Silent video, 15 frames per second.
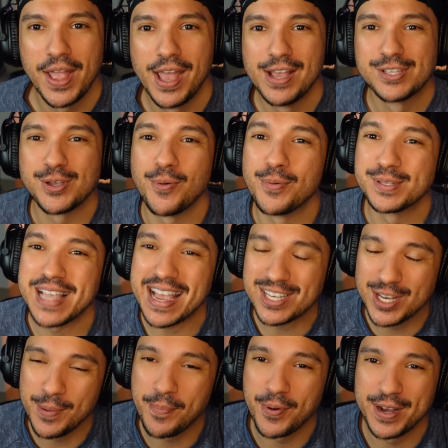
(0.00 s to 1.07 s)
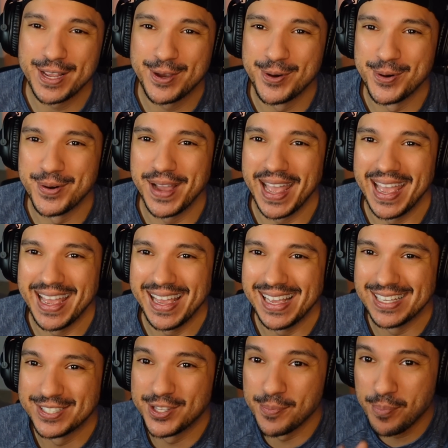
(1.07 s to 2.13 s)
So what's actually pretty cool
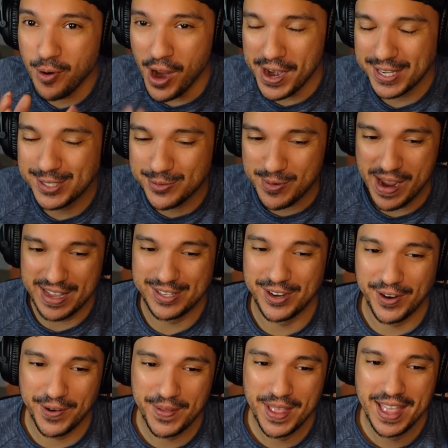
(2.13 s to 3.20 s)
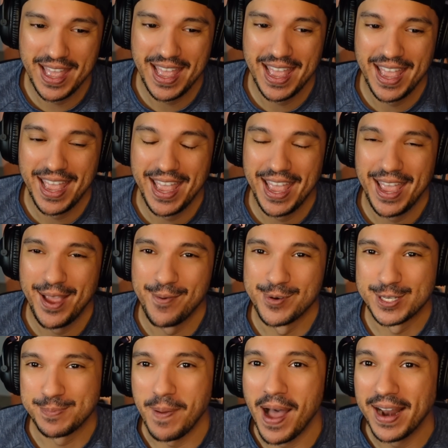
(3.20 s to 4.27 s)
is the product director
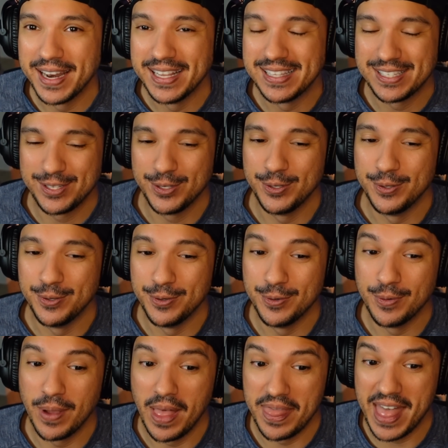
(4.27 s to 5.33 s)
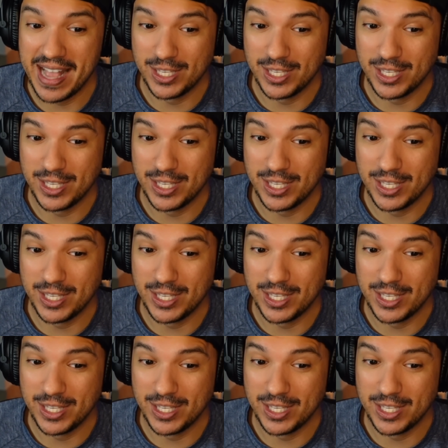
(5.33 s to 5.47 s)
responded to that